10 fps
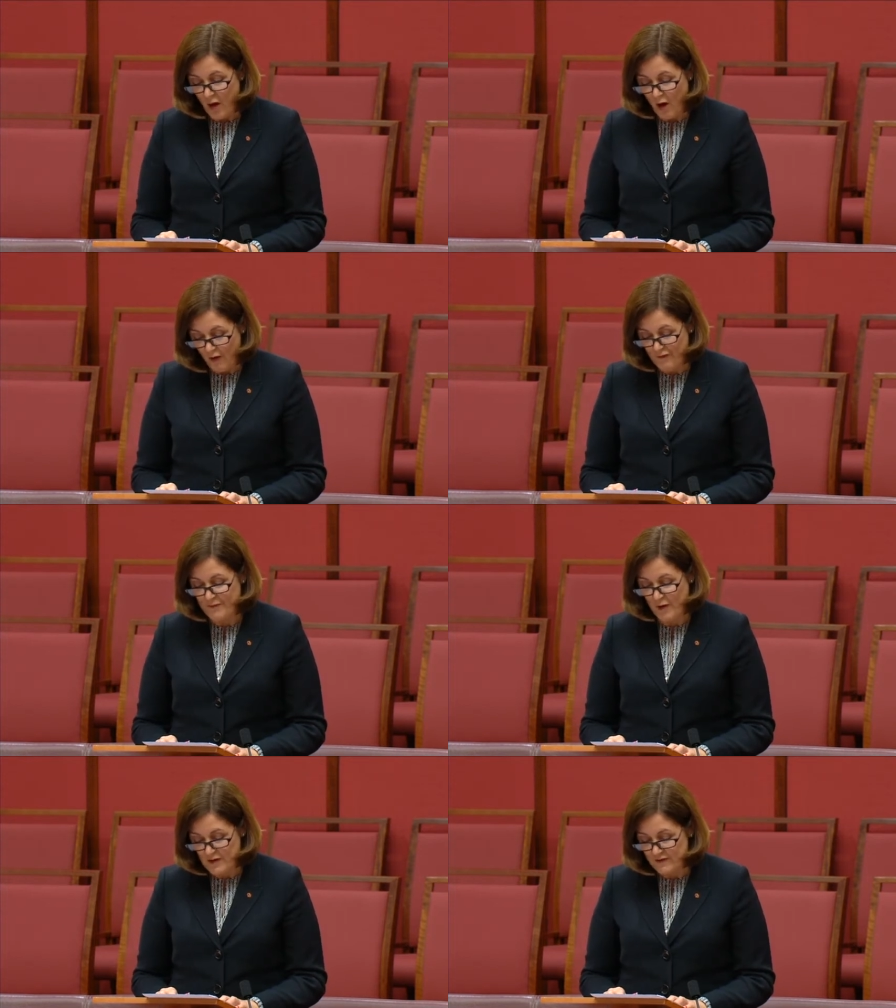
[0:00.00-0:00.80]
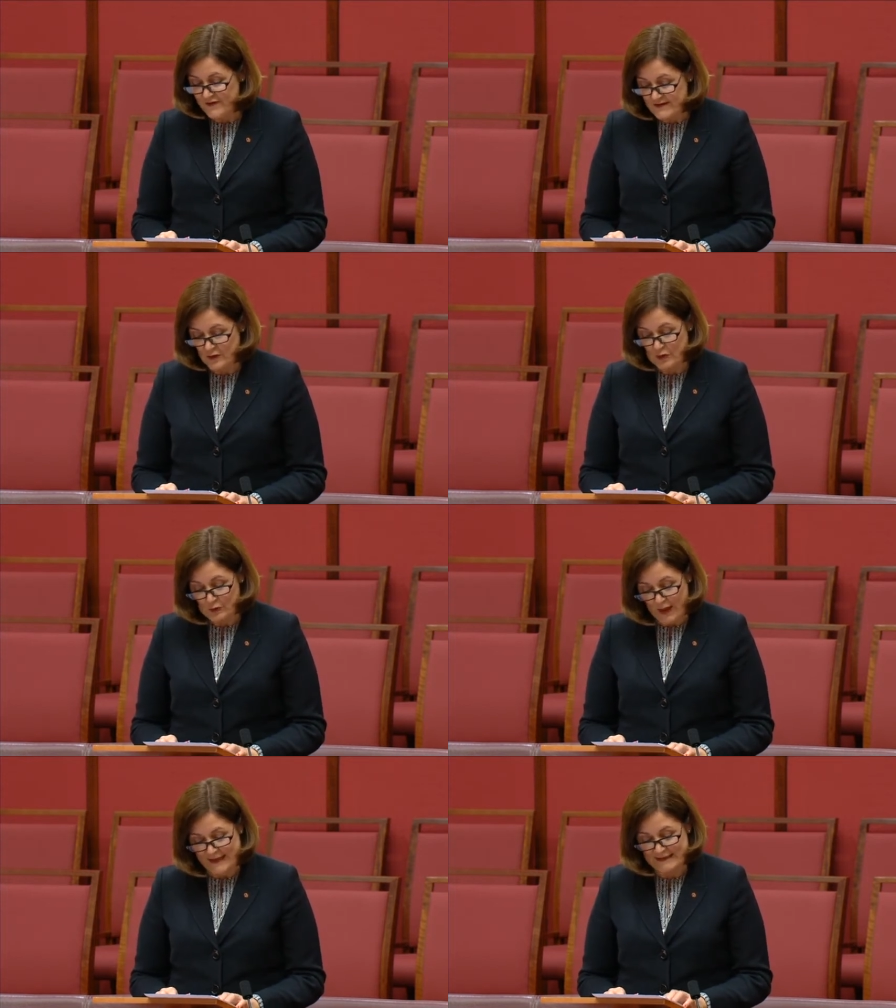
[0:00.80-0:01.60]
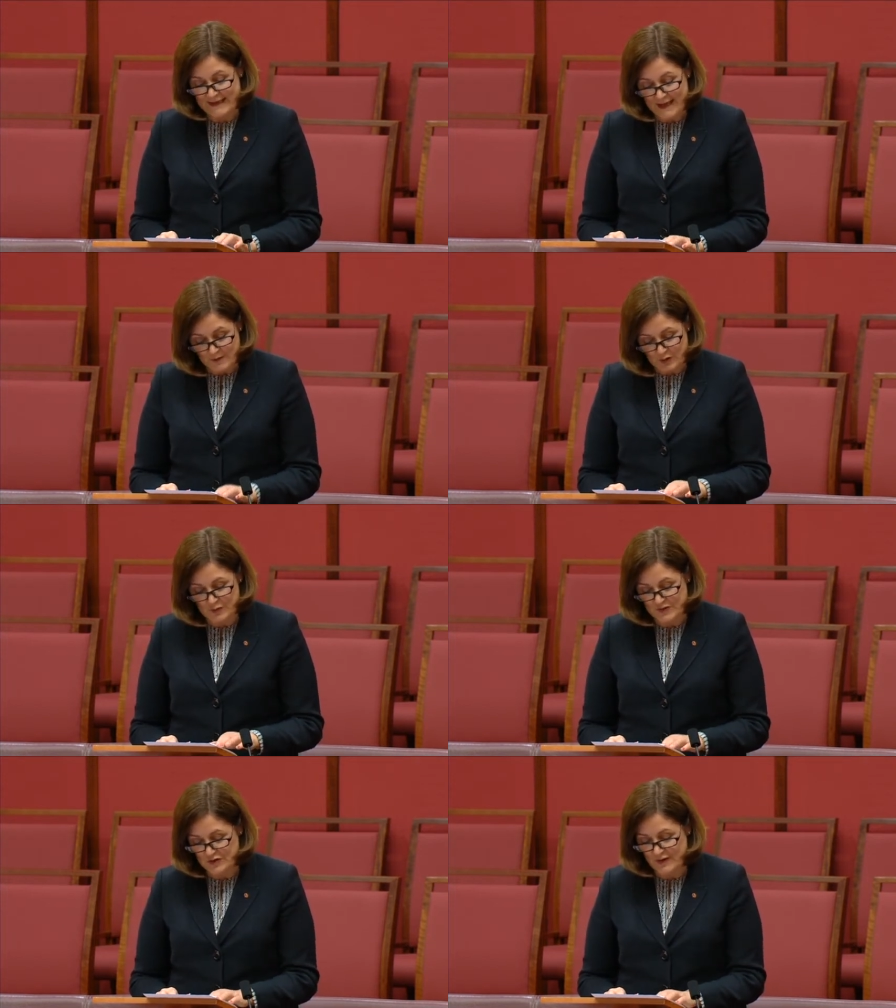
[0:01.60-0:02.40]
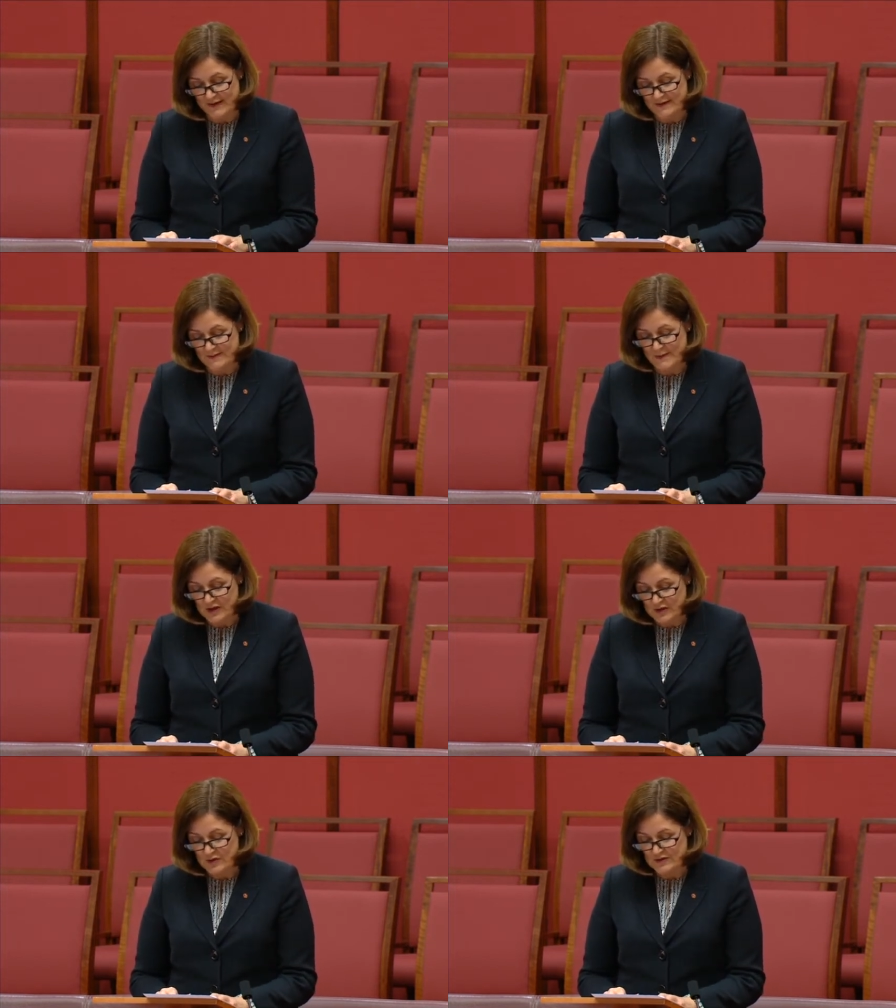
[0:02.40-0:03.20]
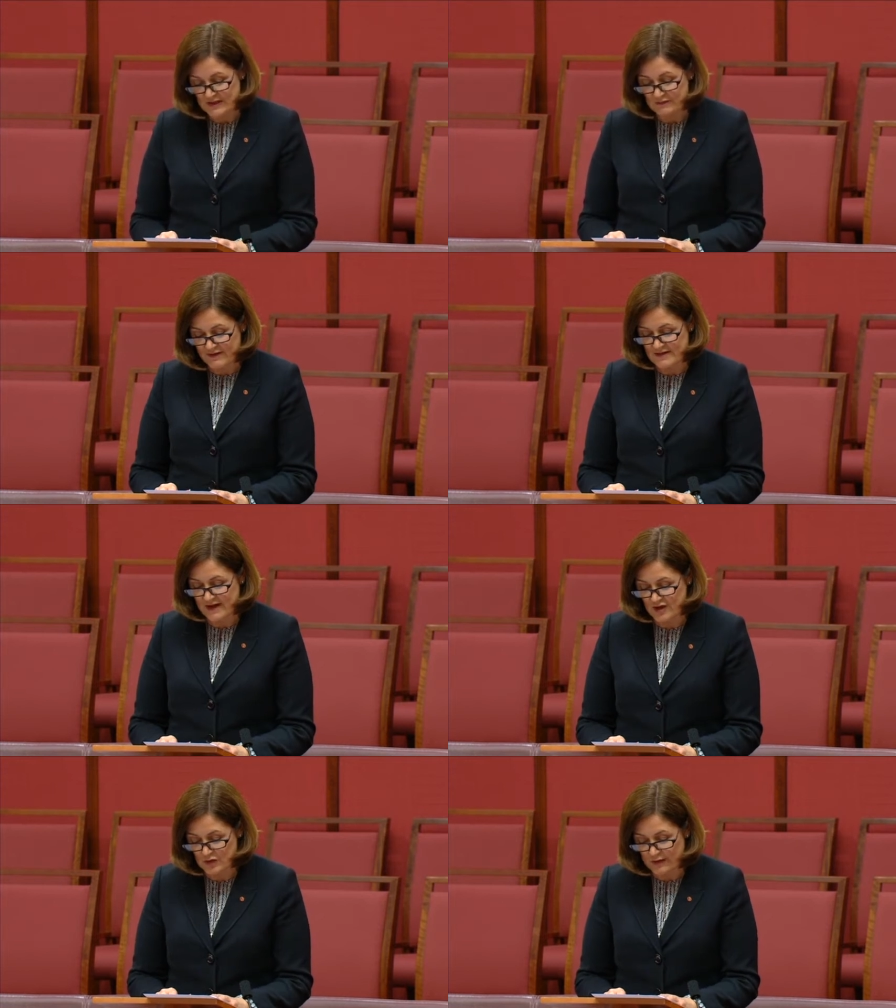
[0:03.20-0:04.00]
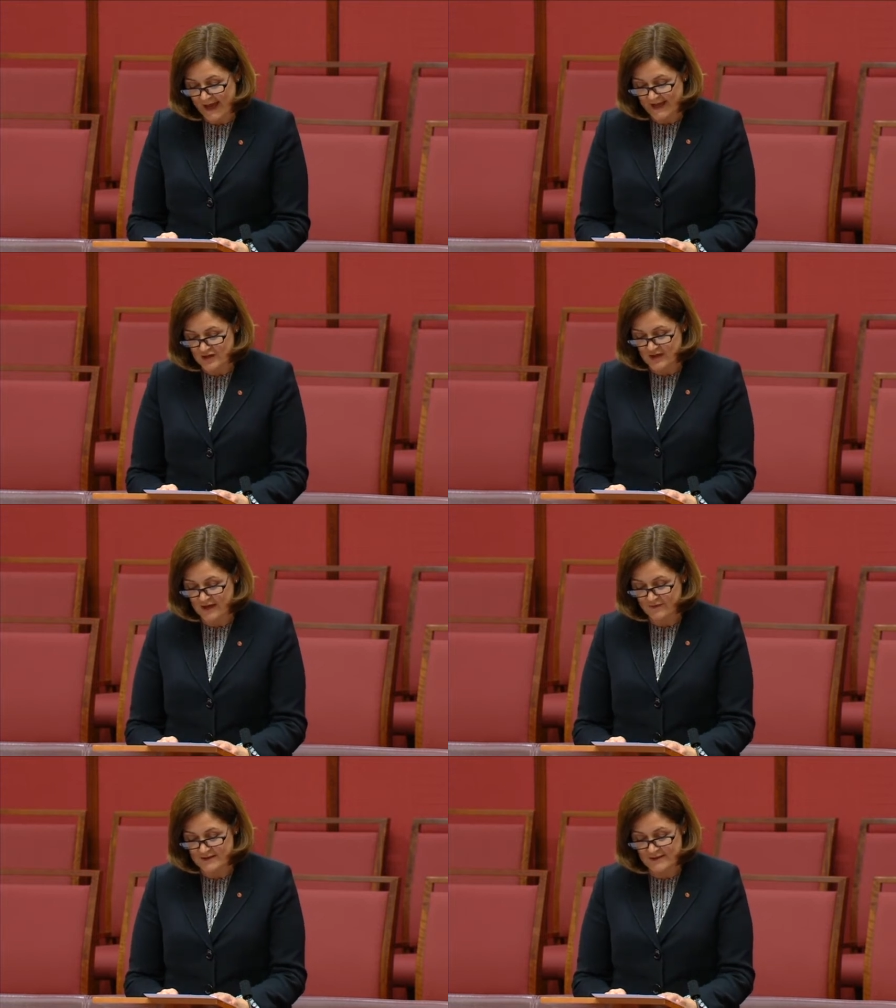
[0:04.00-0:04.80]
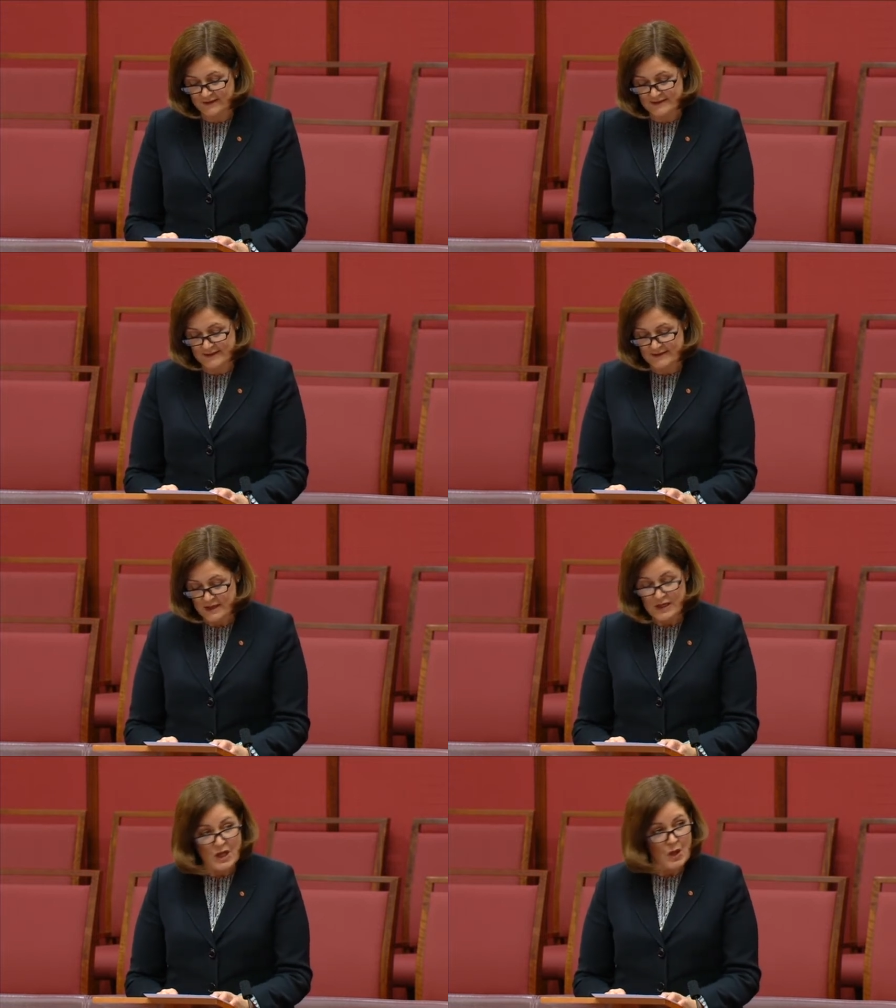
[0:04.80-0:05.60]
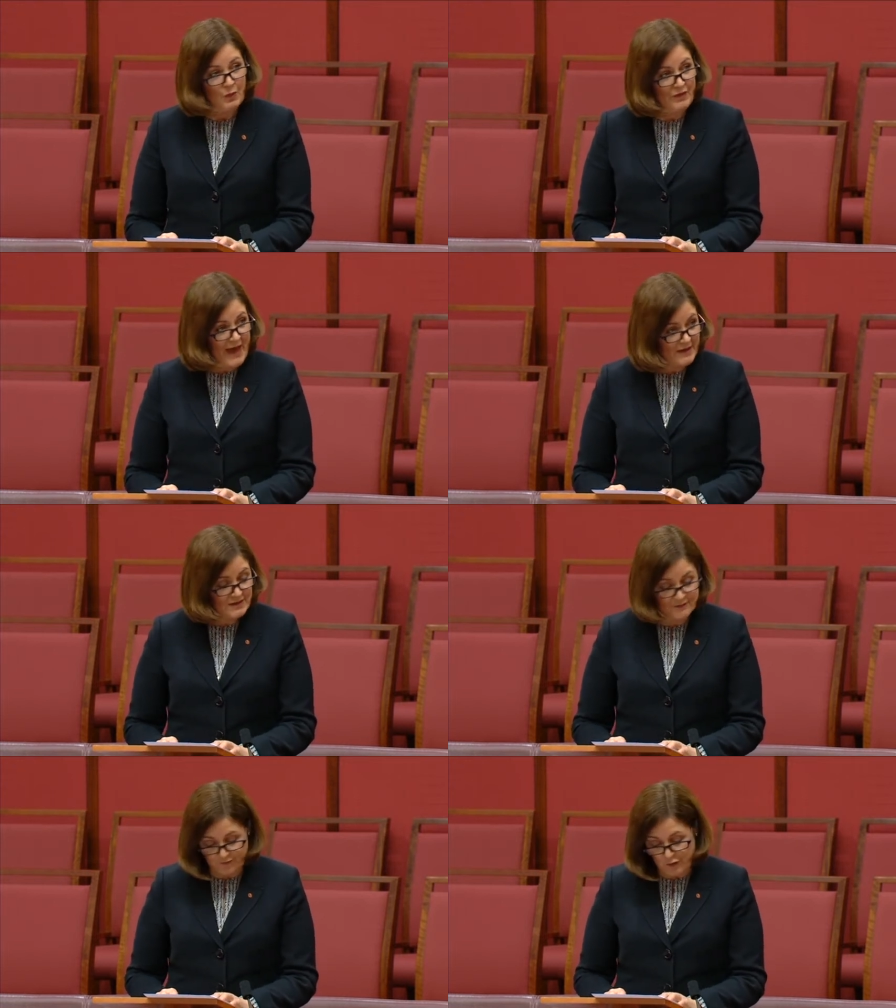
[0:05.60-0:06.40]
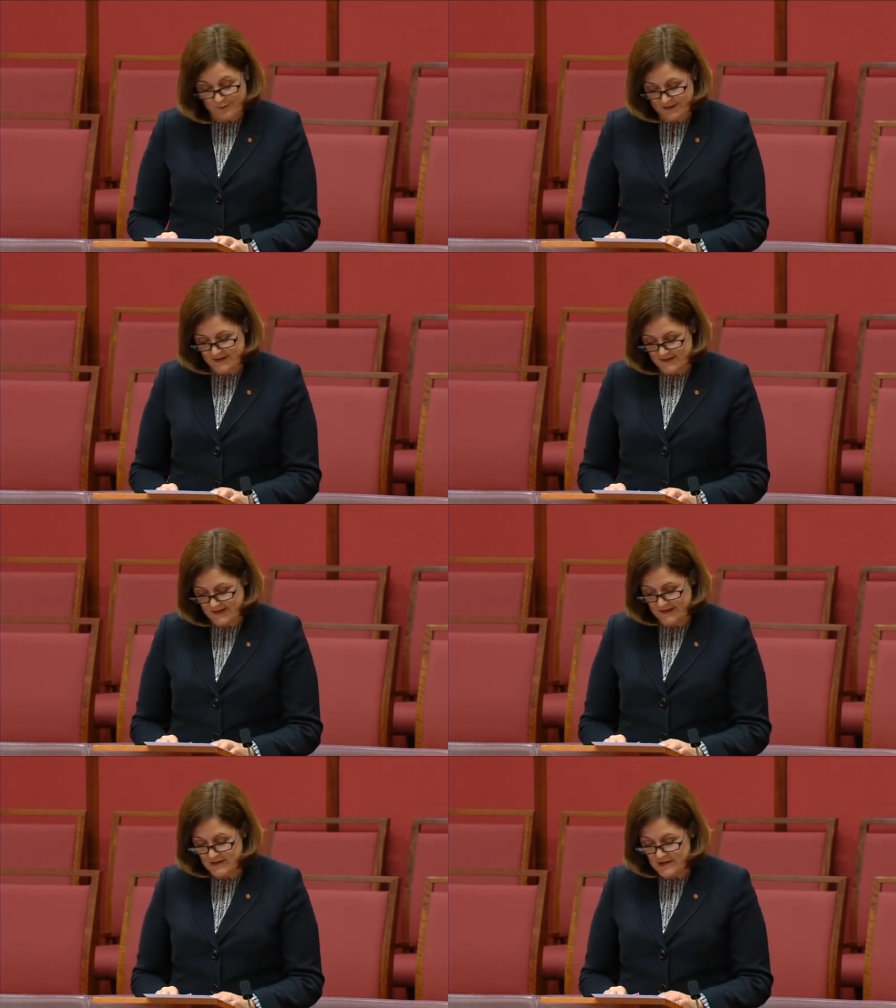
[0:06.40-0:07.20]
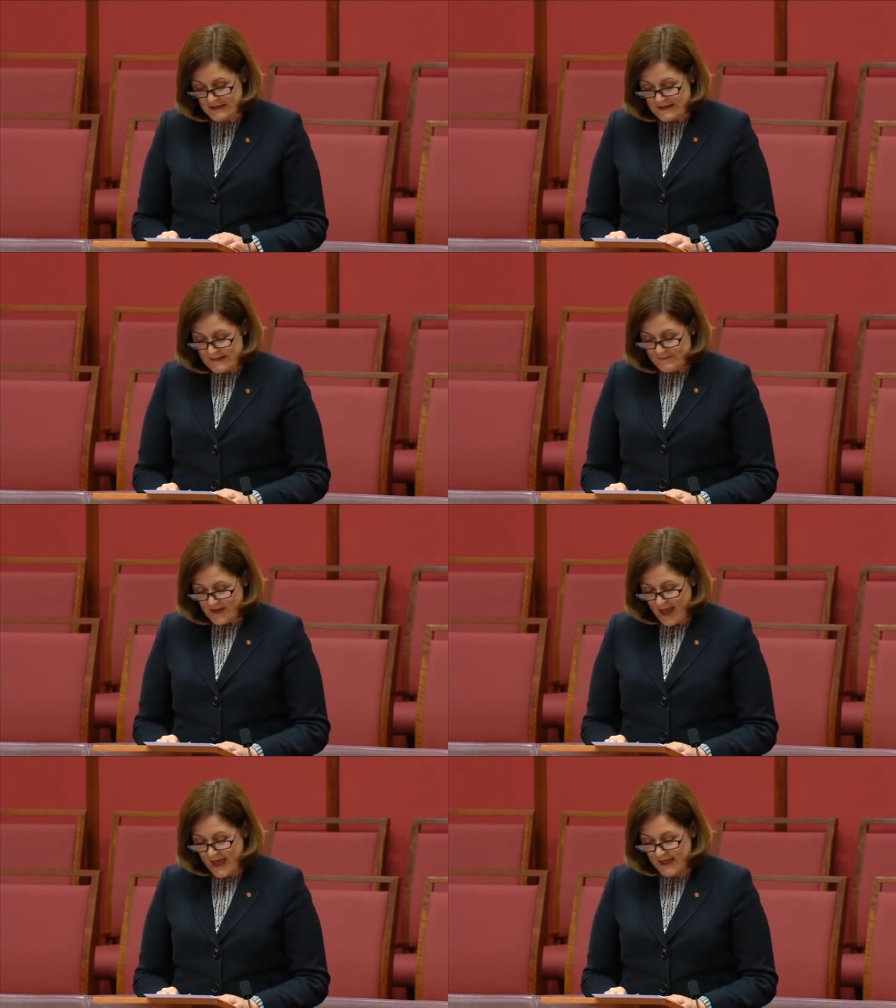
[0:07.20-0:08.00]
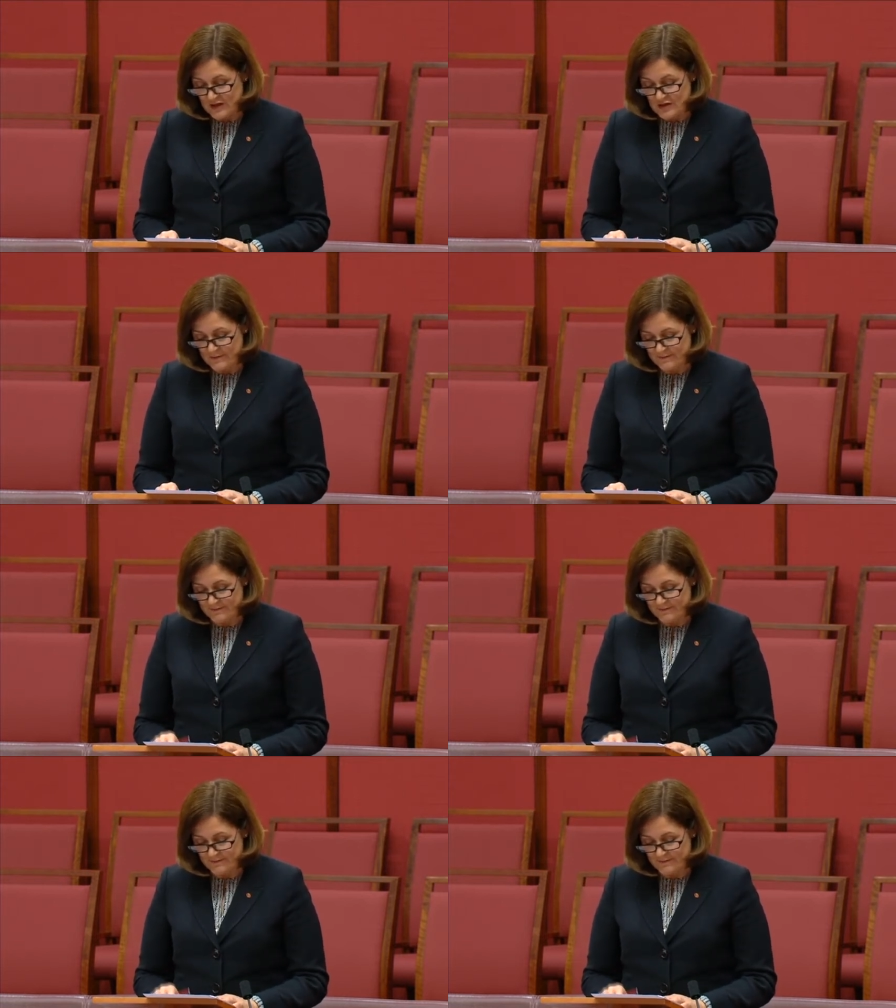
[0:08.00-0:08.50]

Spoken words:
of both physical and chemical restraints being used in residential aged care facilities without informed consent and